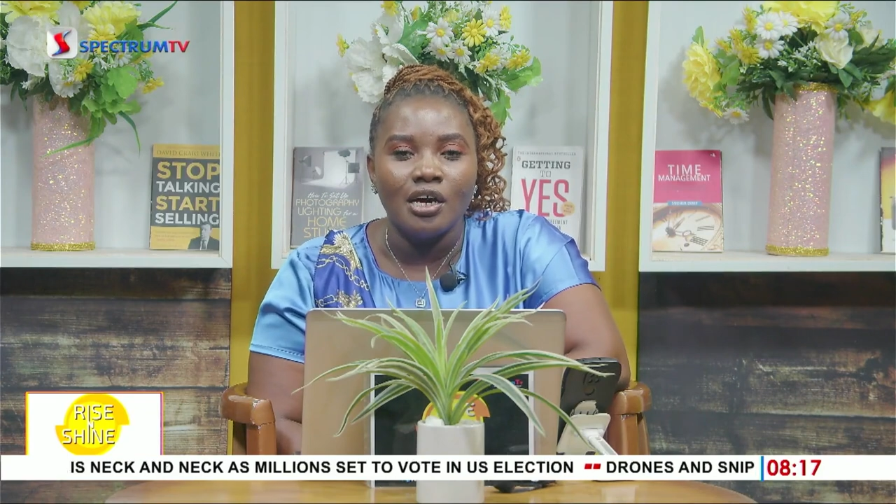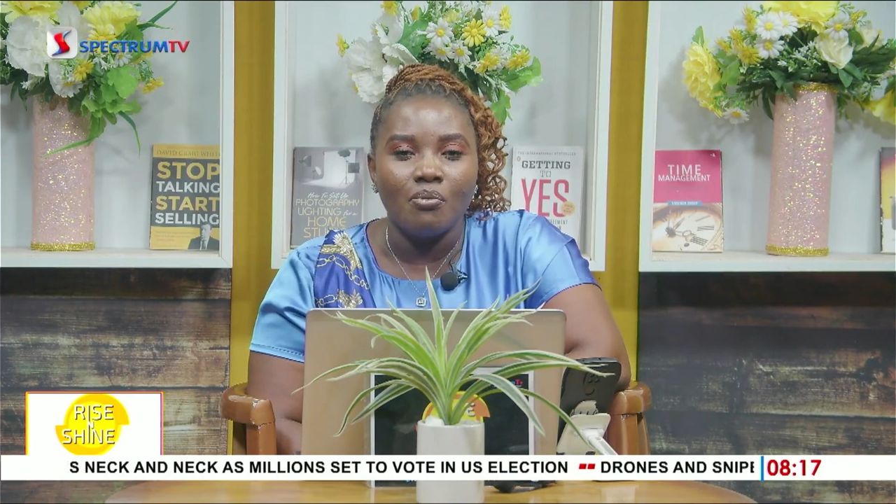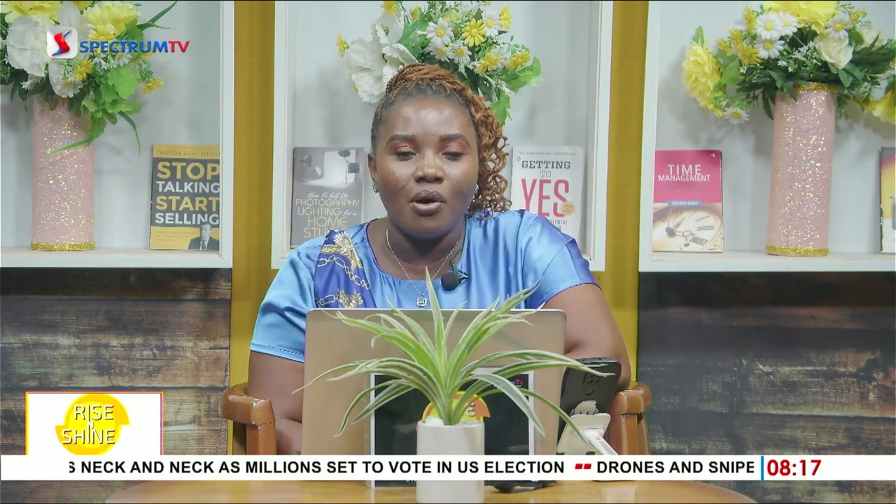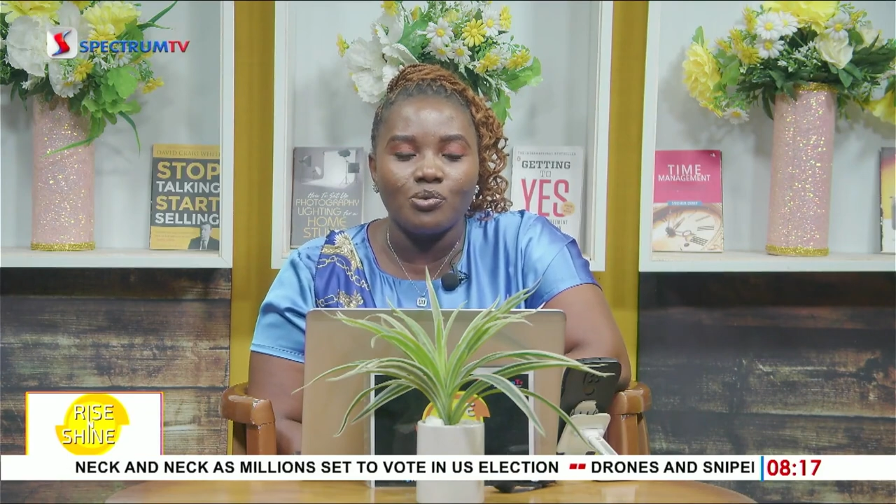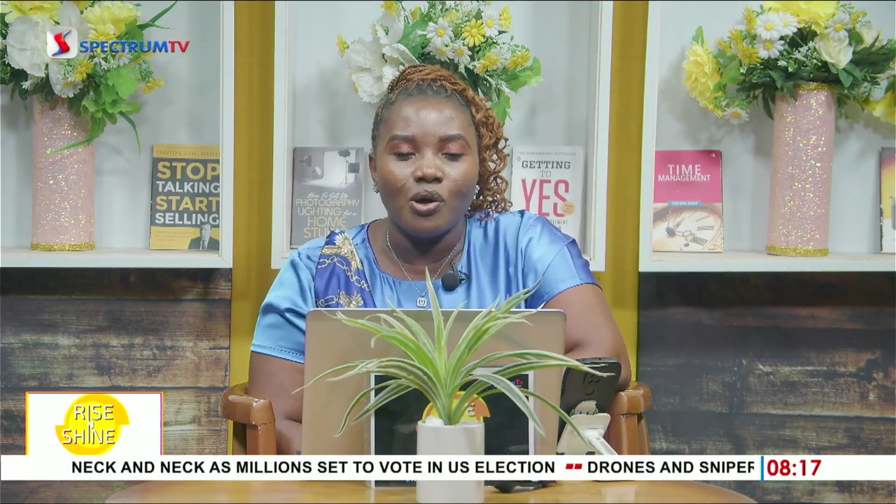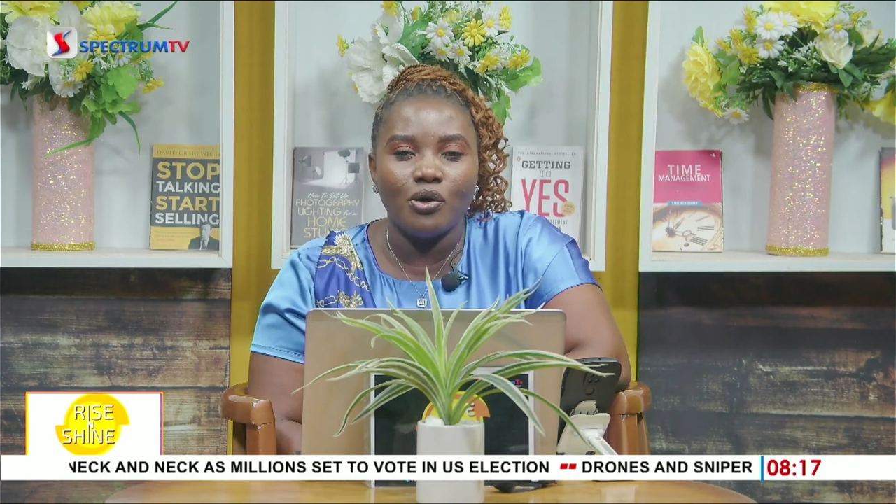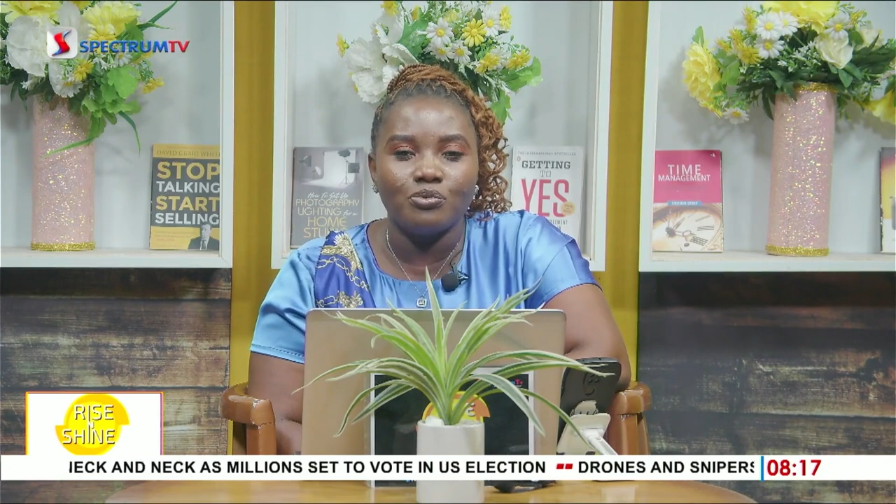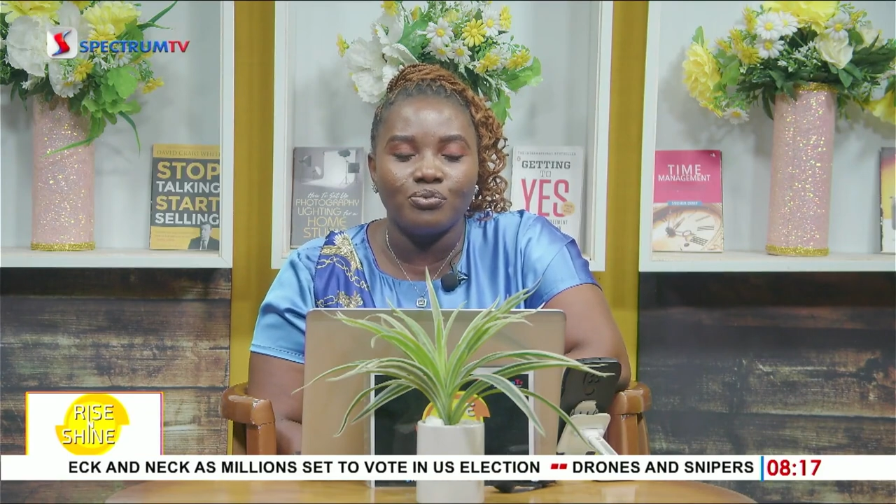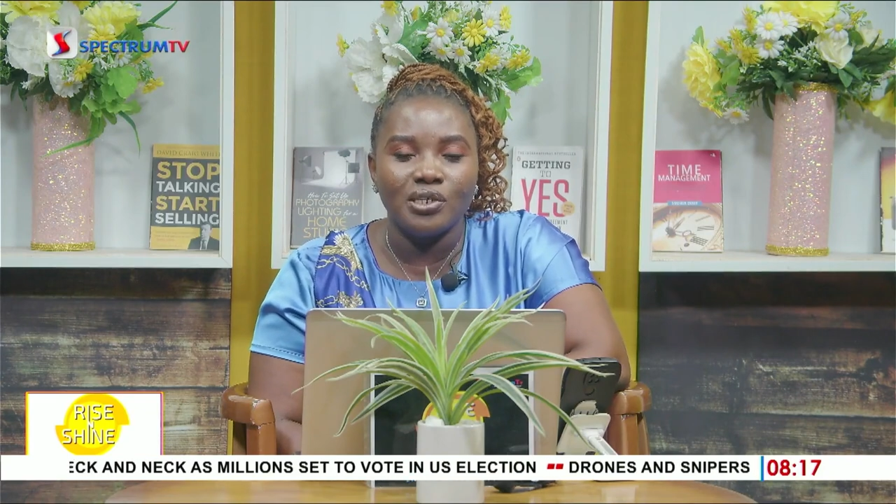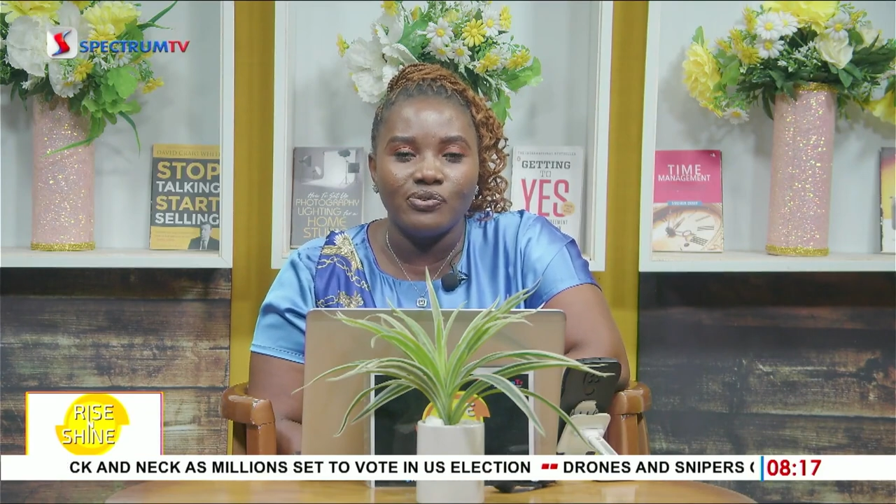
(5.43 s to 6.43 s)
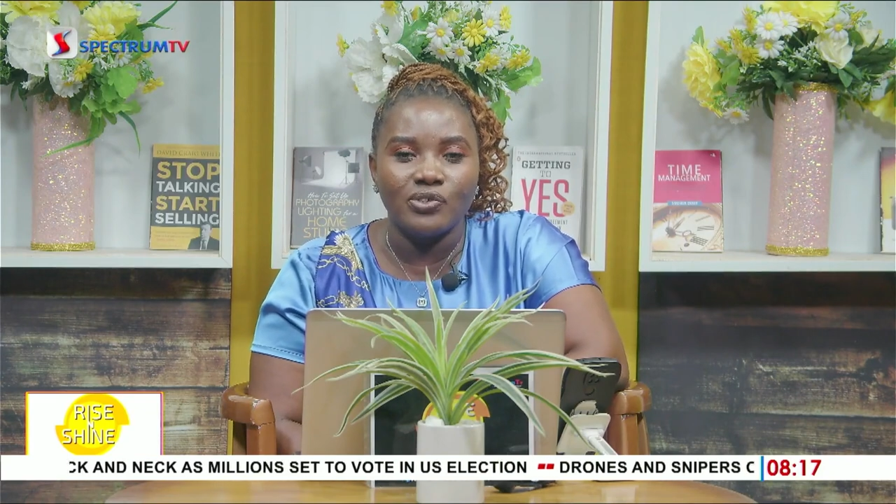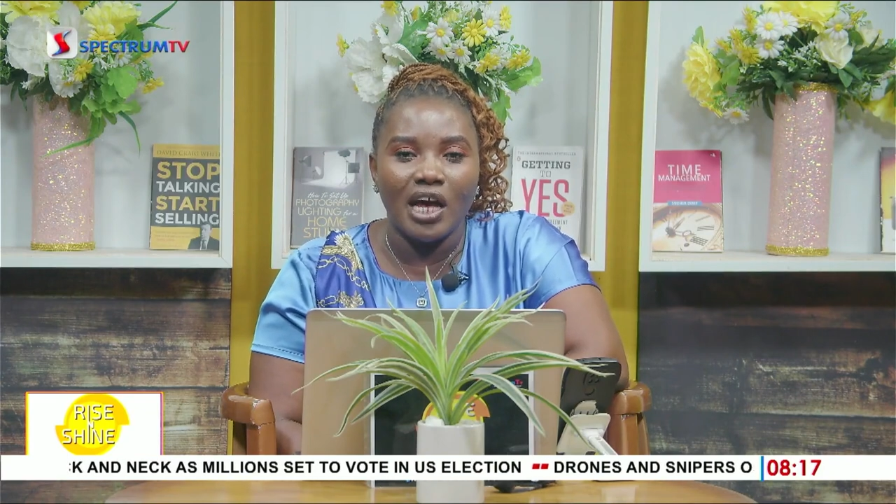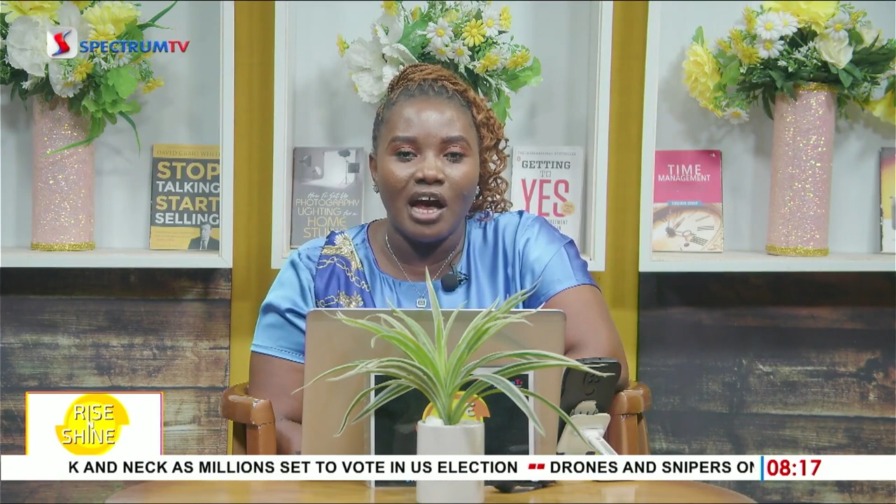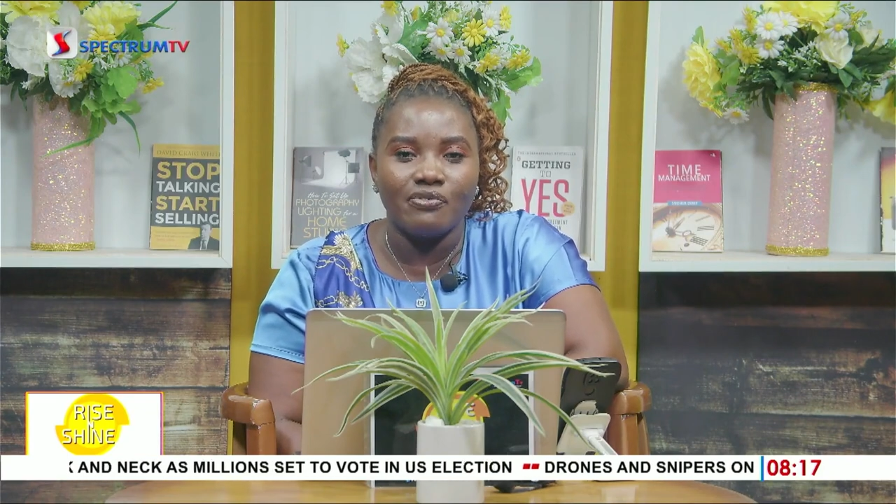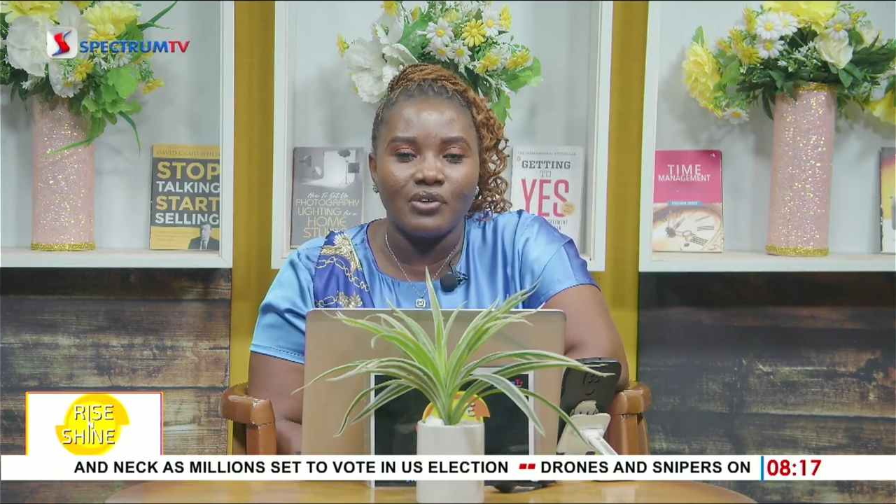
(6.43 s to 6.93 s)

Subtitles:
Whilst we're held brief to have